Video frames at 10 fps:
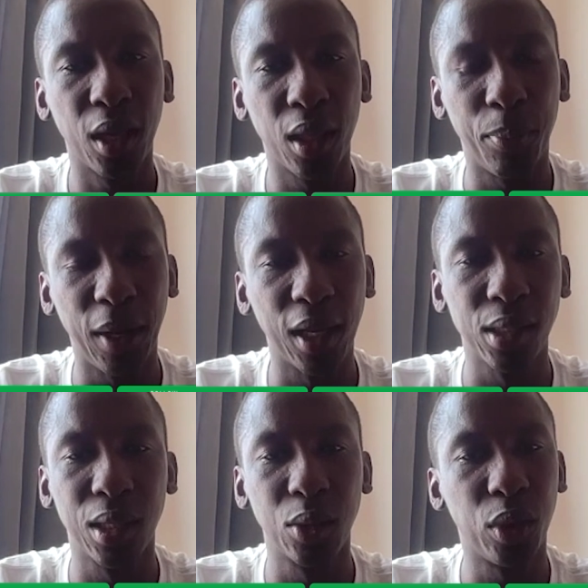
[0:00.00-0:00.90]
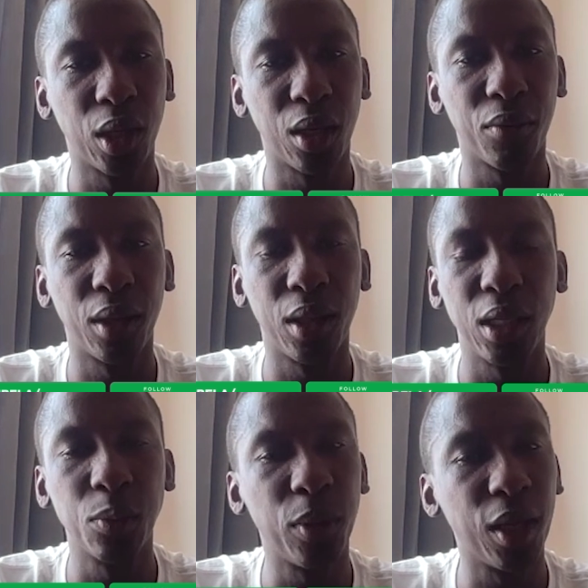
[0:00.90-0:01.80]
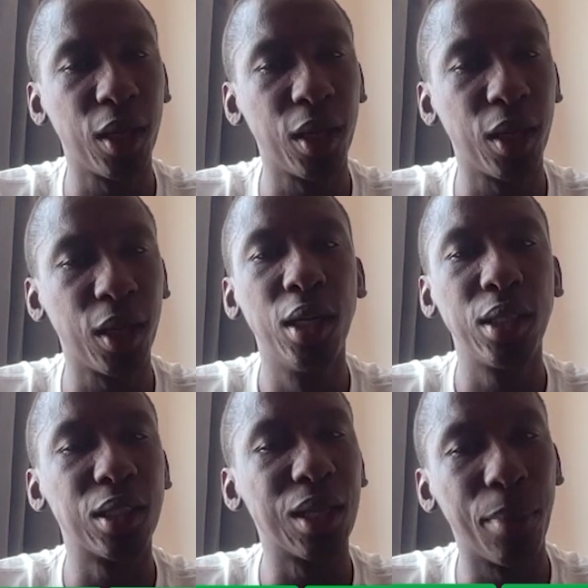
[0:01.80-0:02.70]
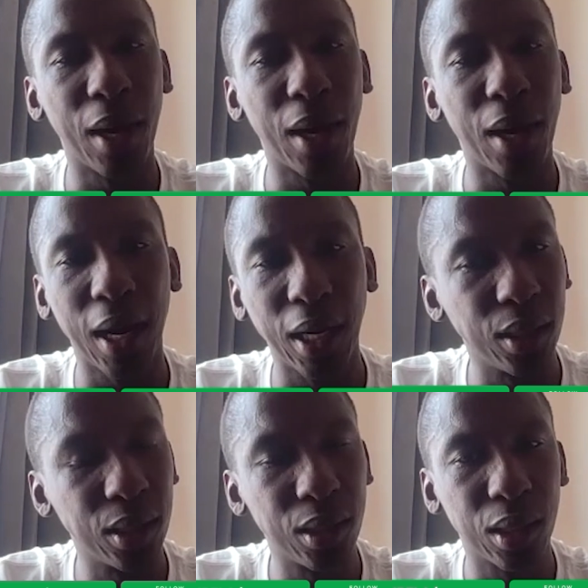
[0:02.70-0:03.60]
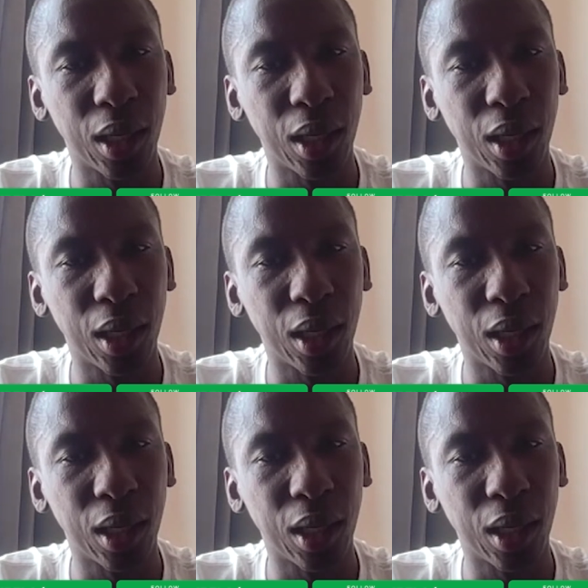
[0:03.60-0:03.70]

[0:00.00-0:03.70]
players that we have, and these players now determines